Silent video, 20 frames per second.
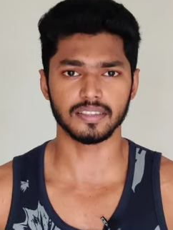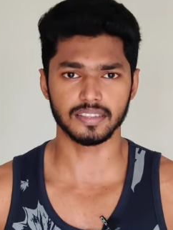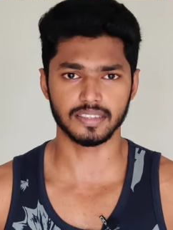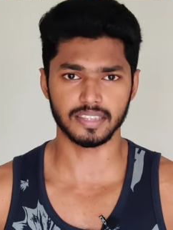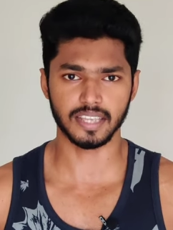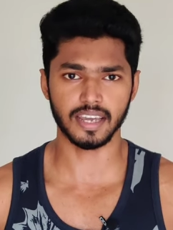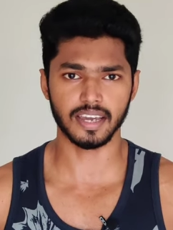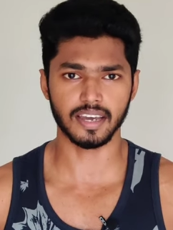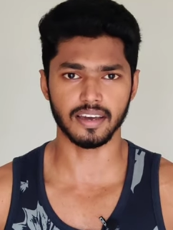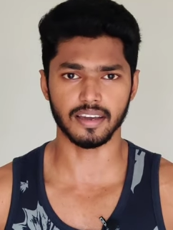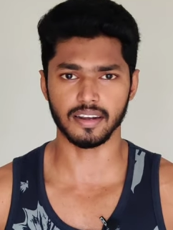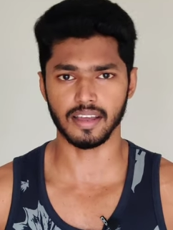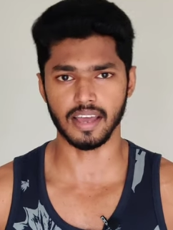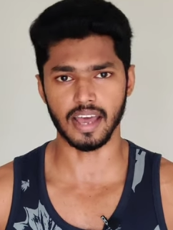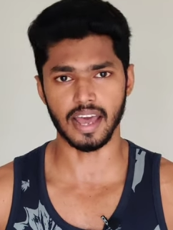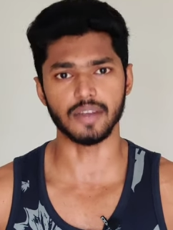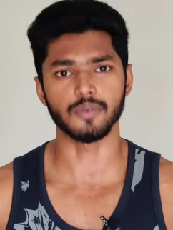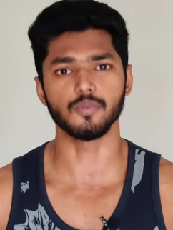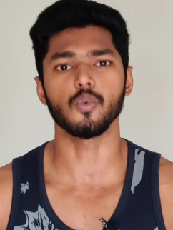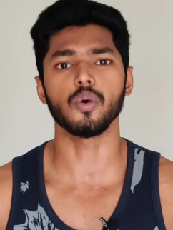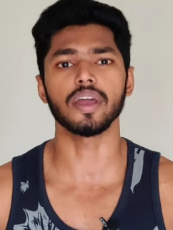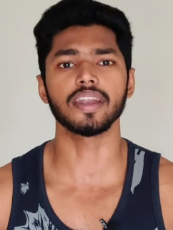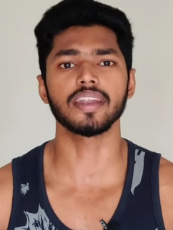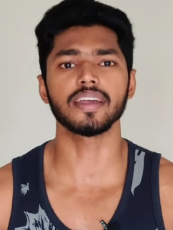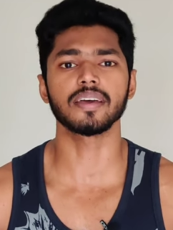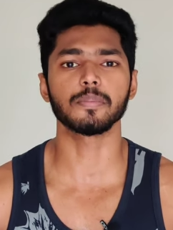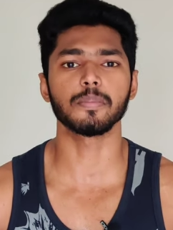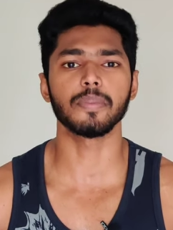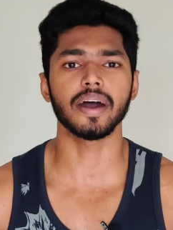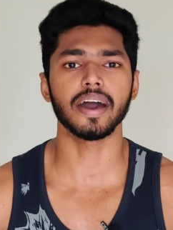thicker and wider
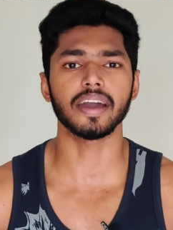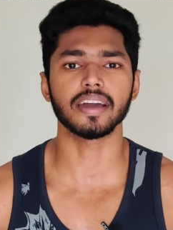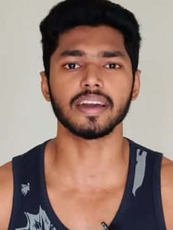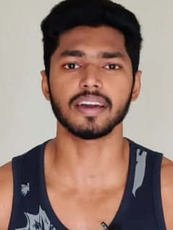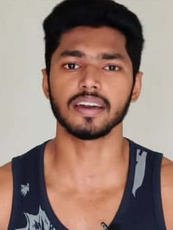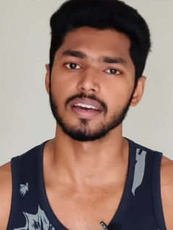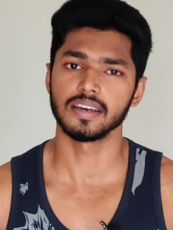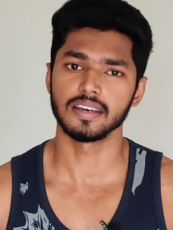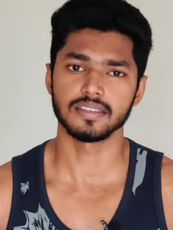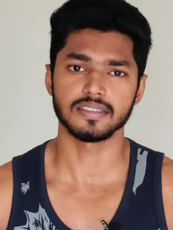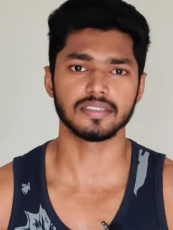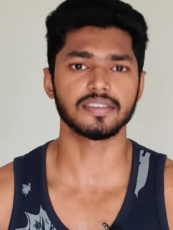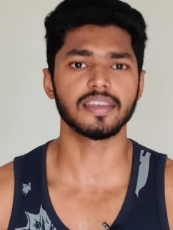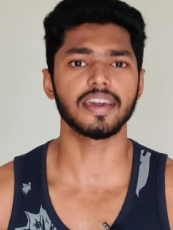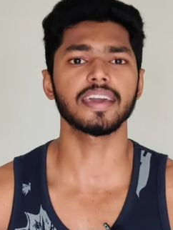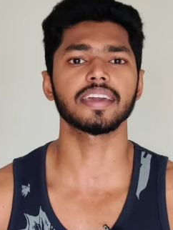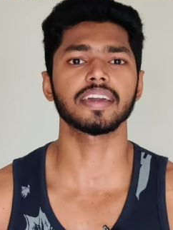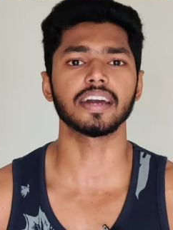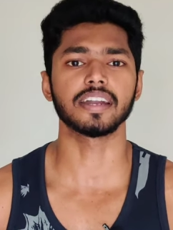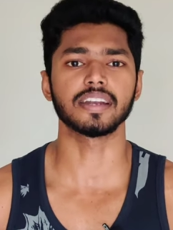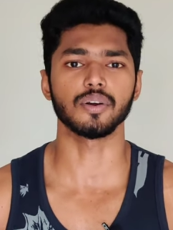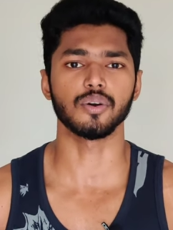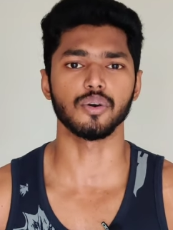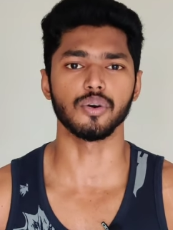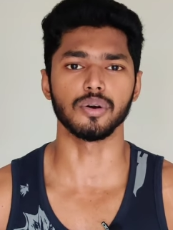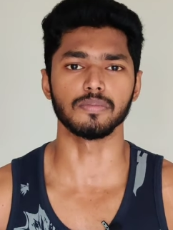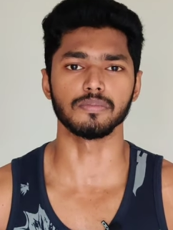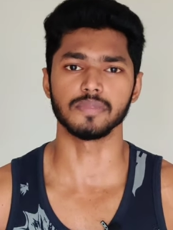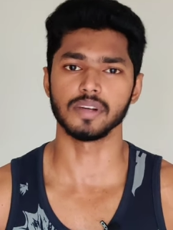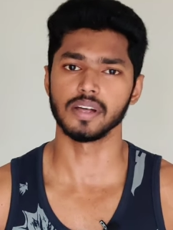back staying at
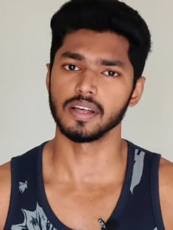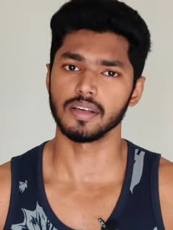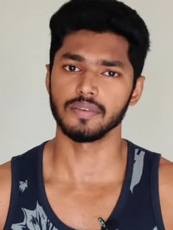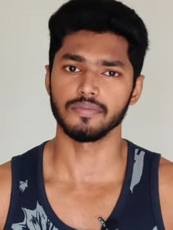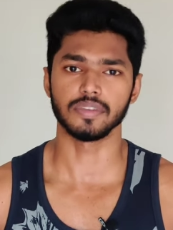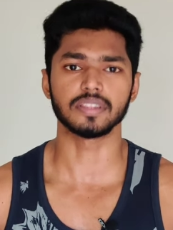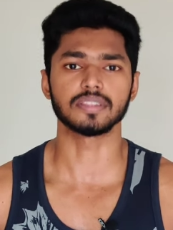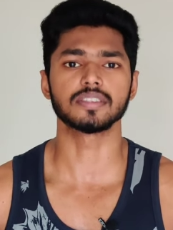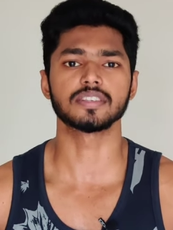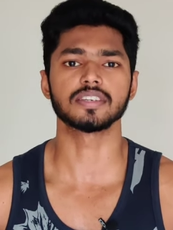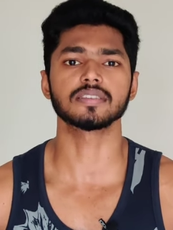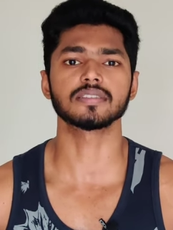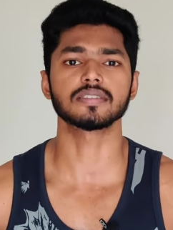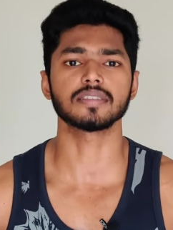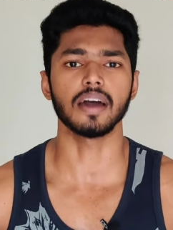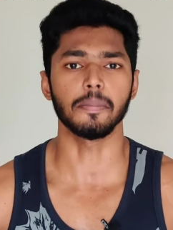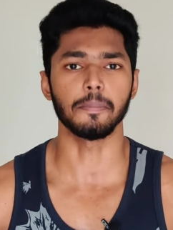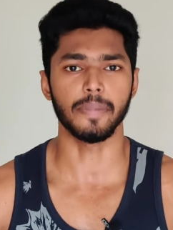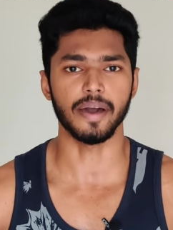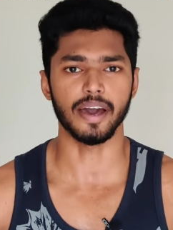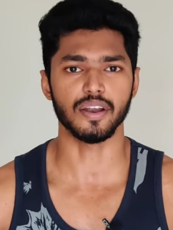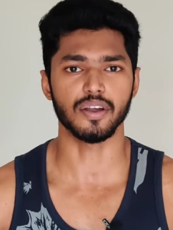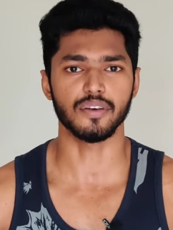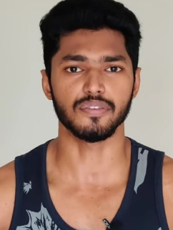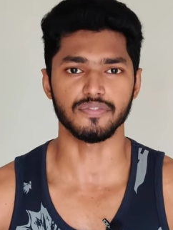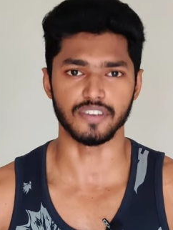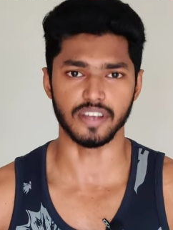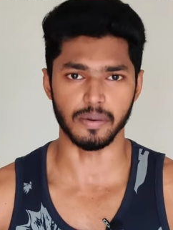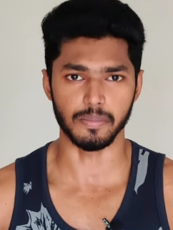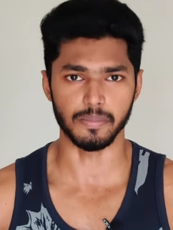home with just a pair of
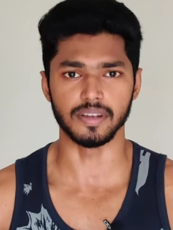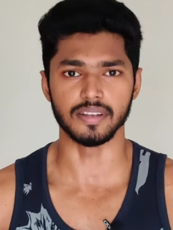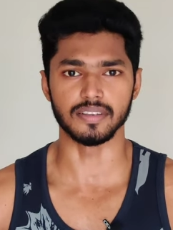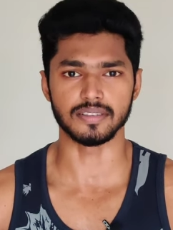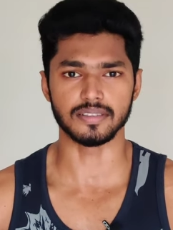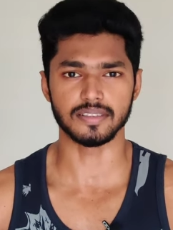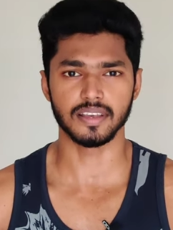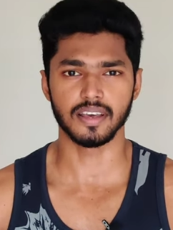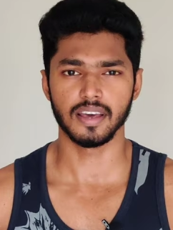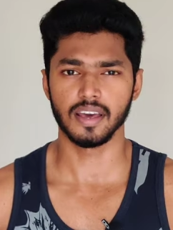dumbbells.